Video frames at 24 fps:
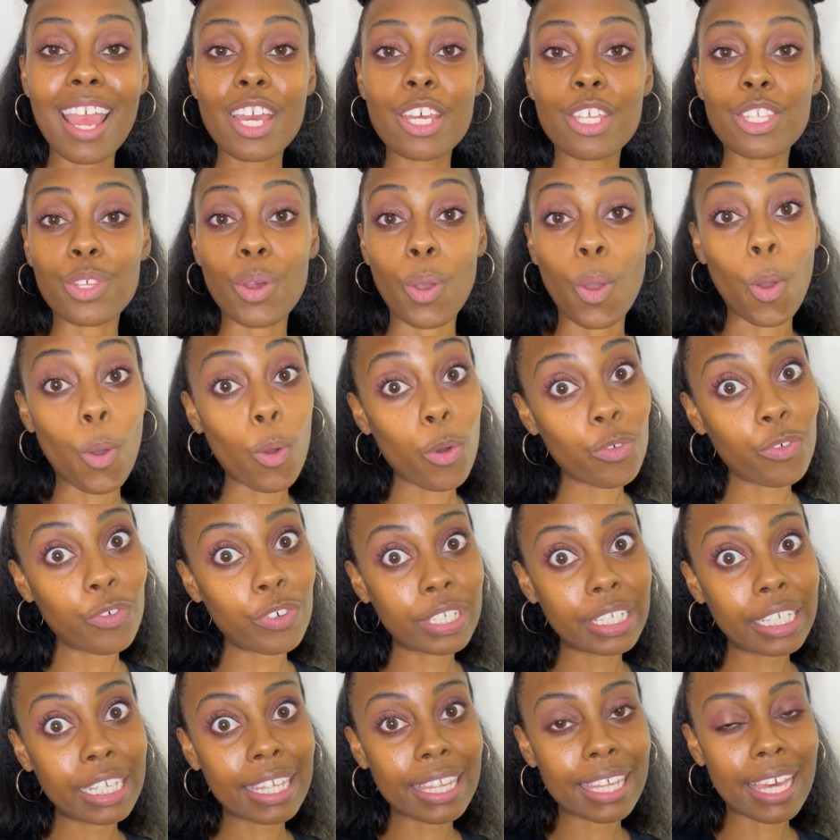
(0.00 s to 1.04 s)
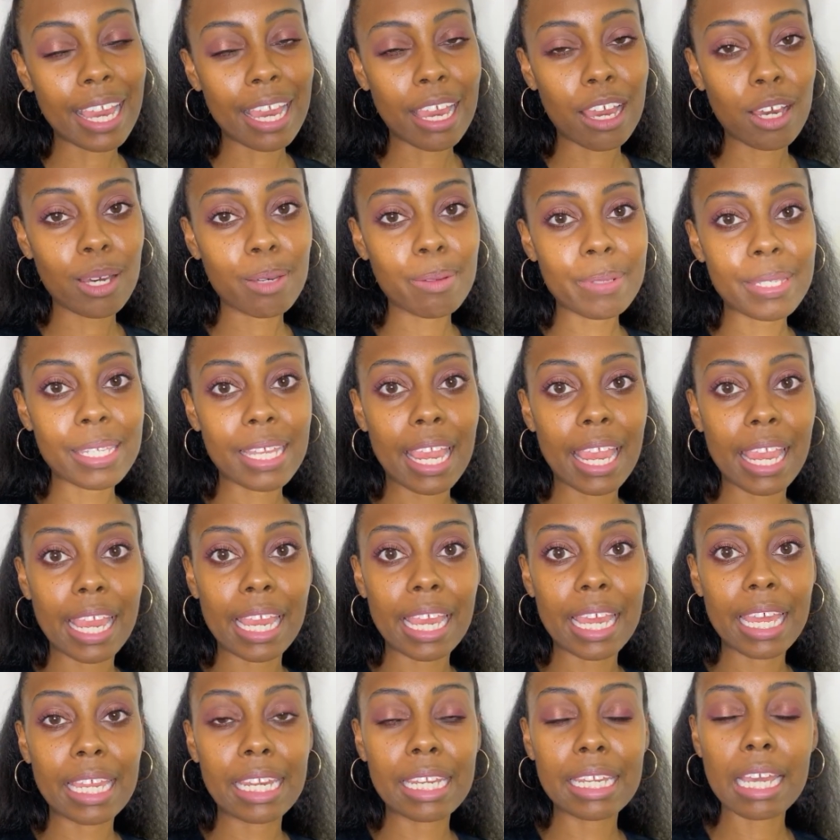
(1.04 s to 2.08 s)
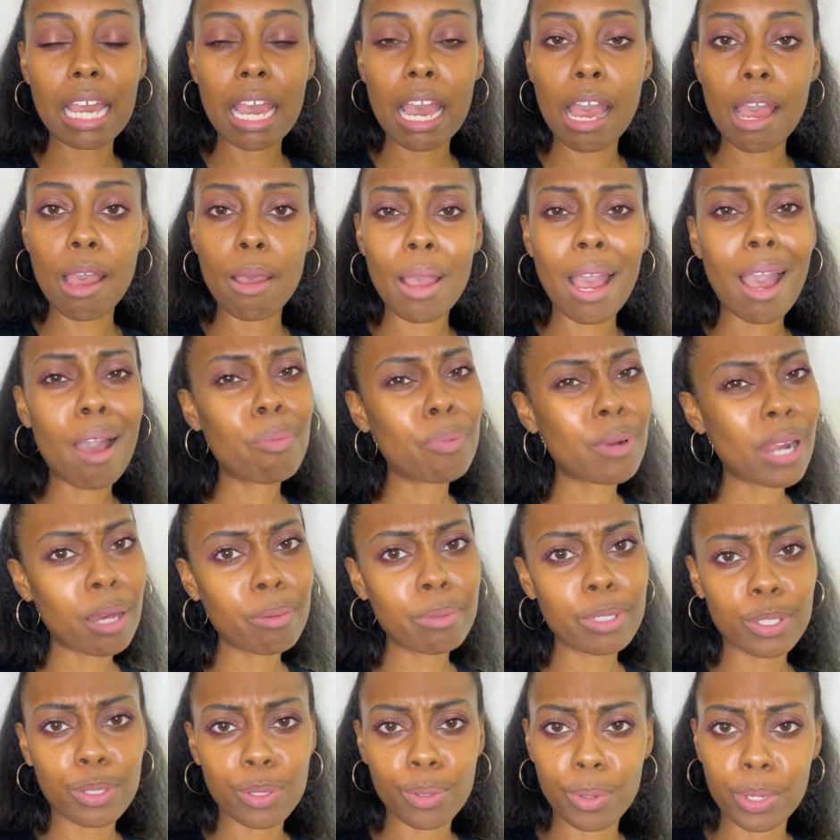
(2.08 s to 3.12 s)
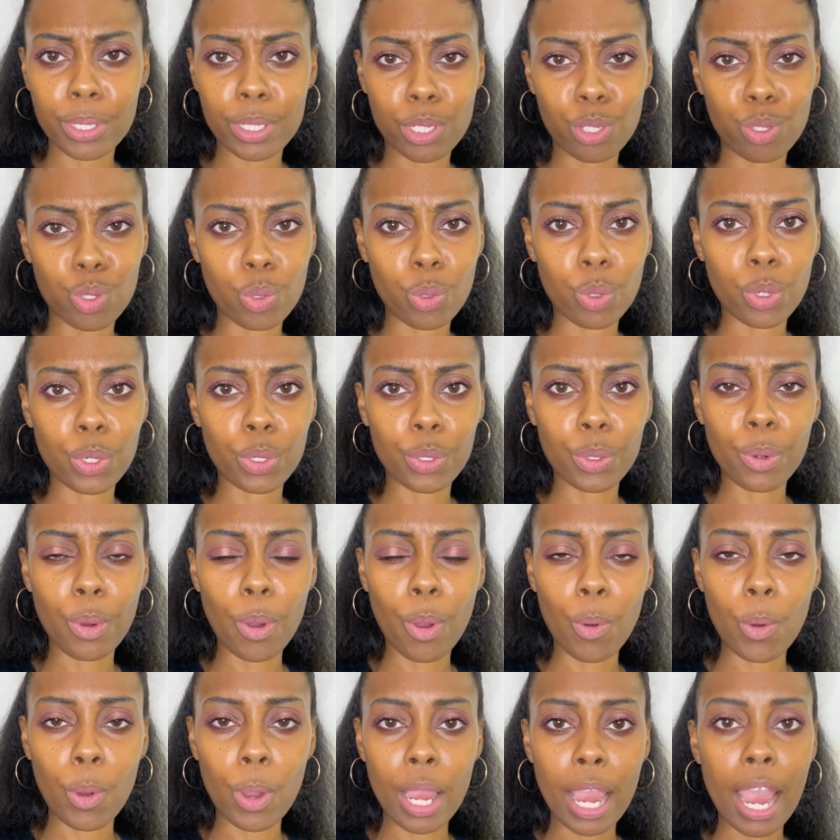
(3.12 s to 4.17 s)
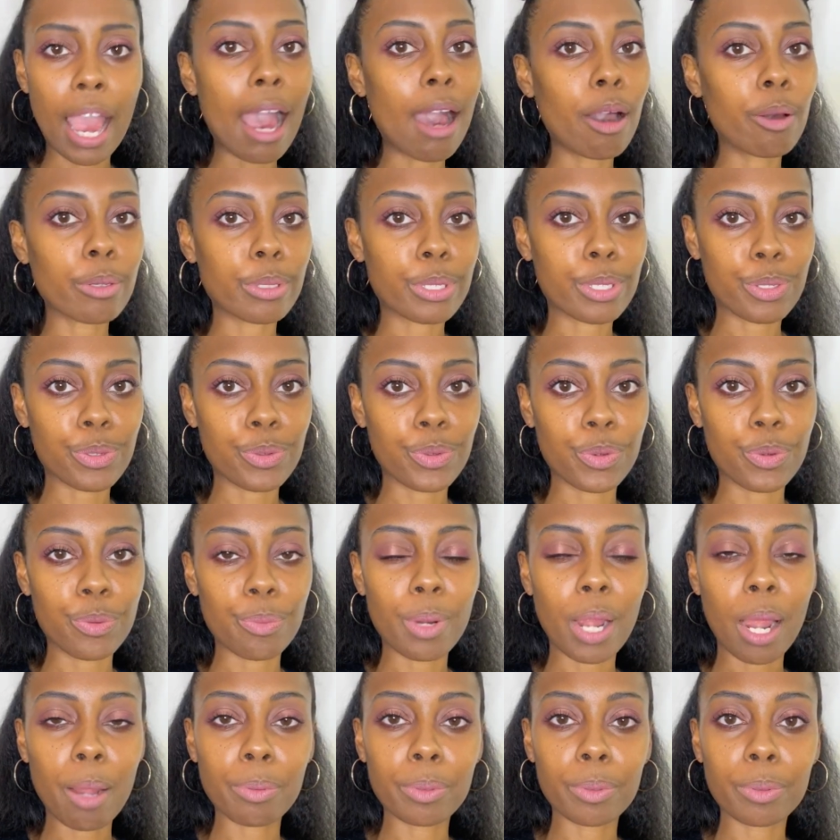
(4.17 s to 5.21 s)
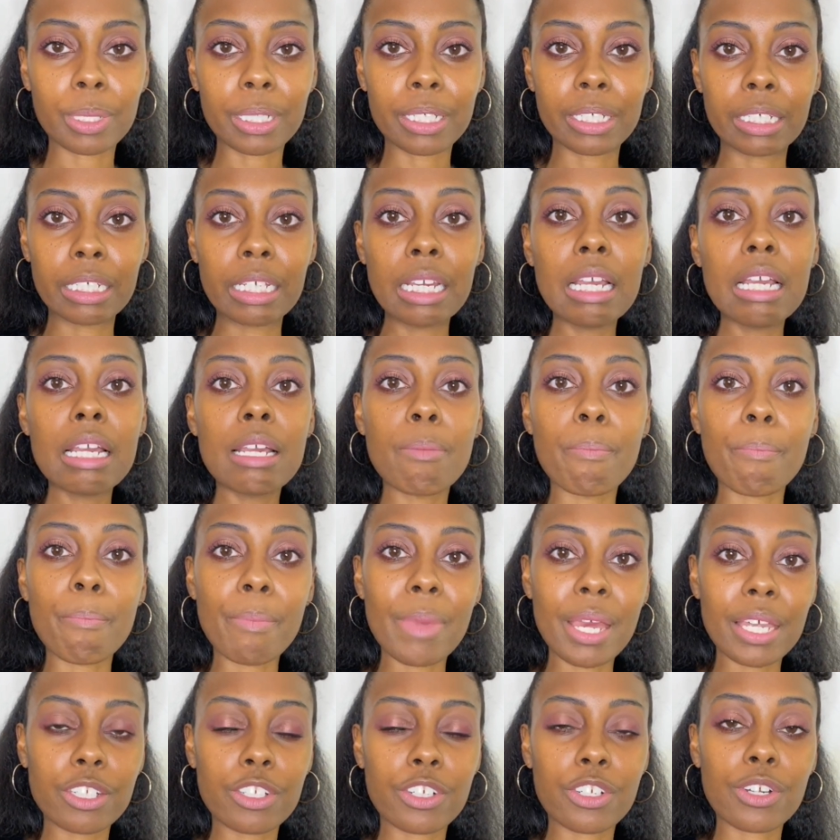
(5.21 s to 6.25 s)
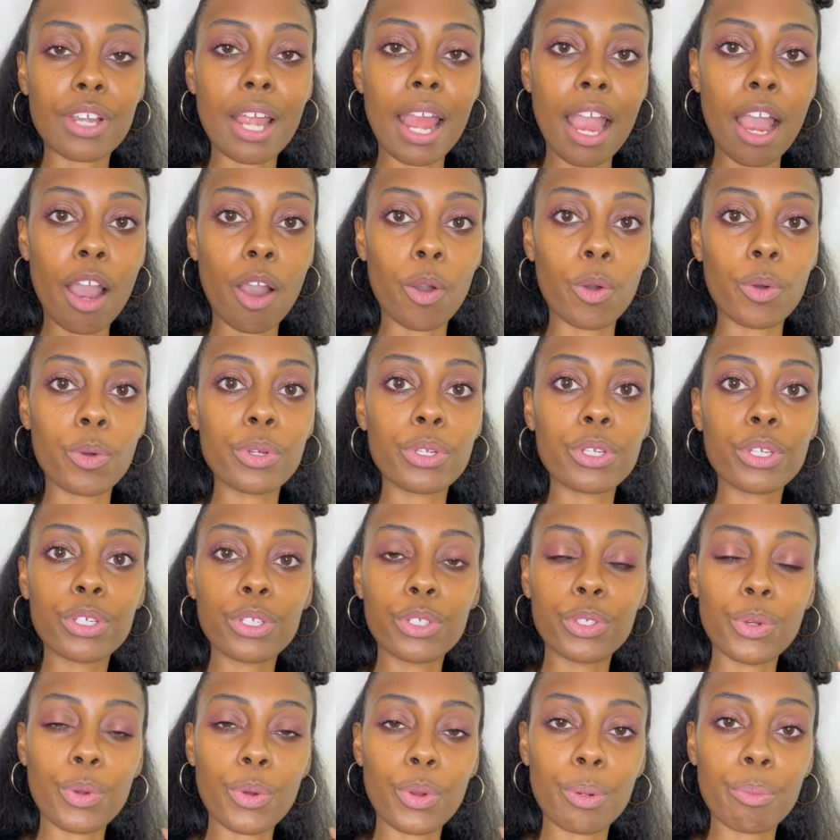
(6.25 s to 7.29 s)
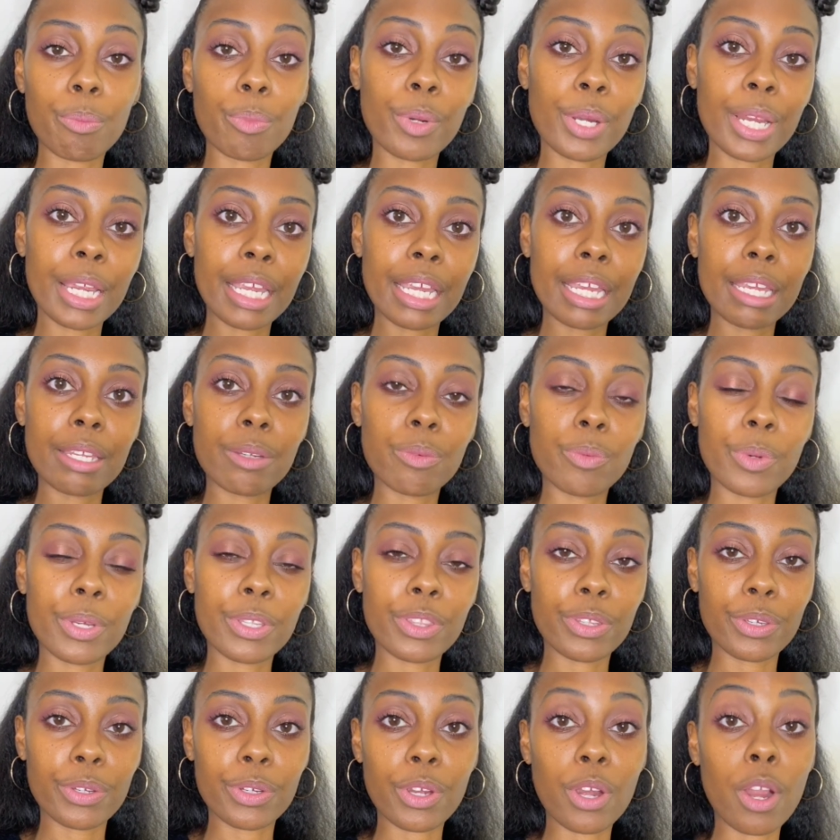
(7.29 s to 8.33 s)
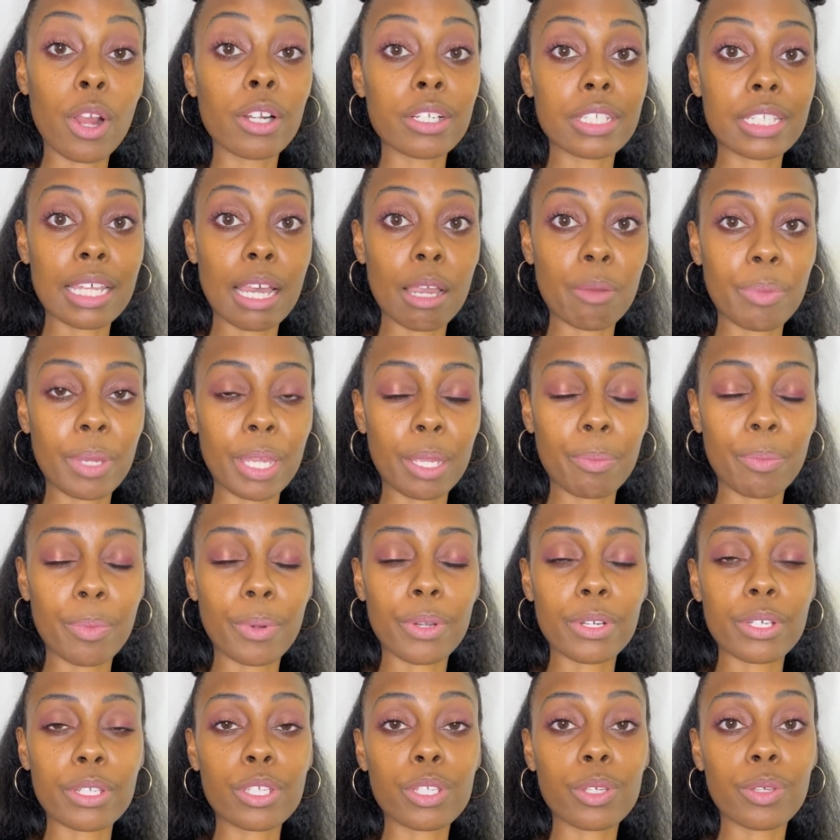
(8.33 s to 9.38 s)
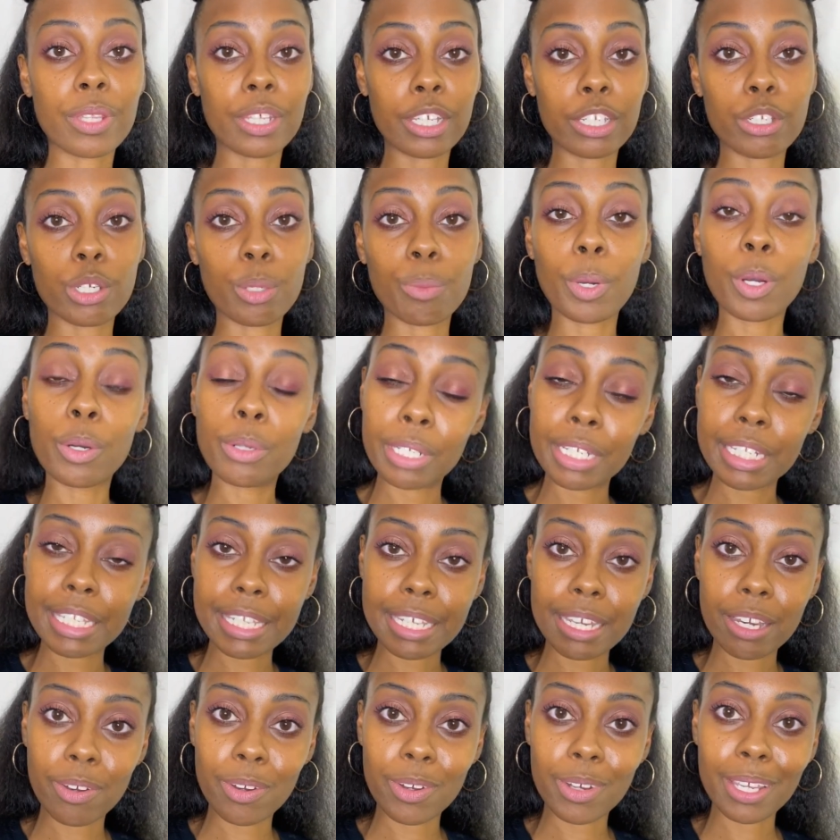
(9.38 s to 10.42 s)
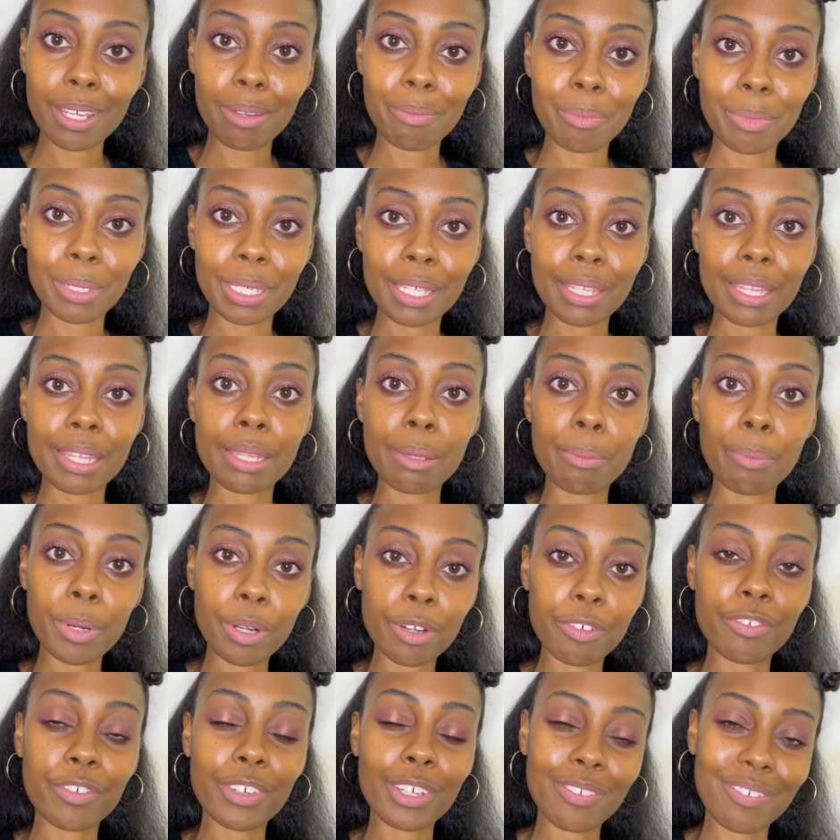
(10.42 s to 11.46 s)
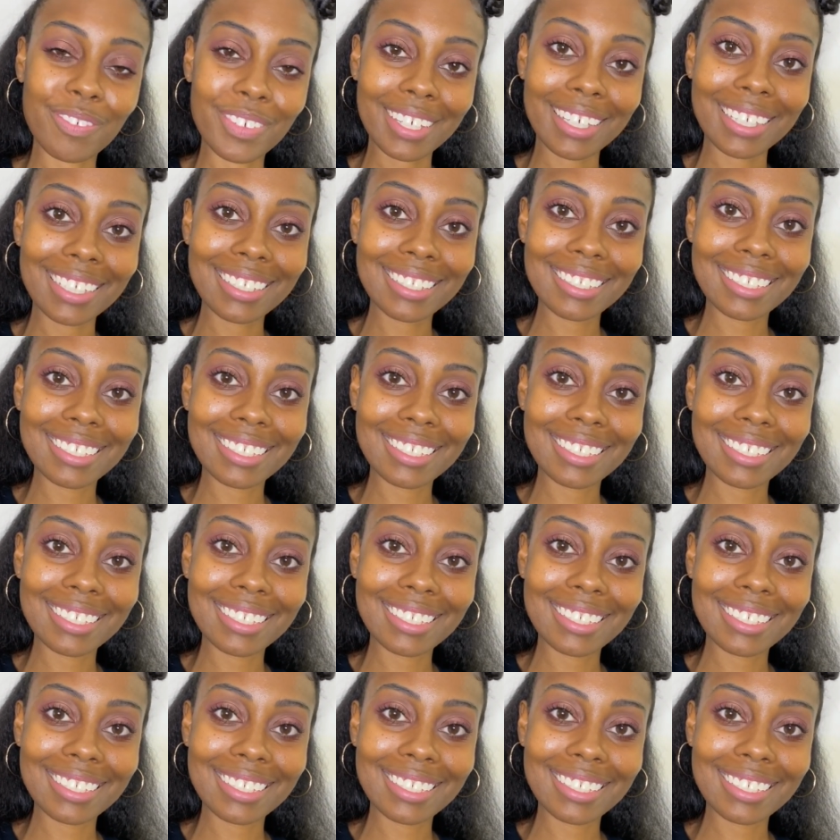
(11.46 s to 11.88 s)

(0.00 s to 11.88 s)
so hopefully that helps, and I'll probably do a tutorial on how to properly measure out your braid with your cardstock paper so that your ponytail can be the perfect fit.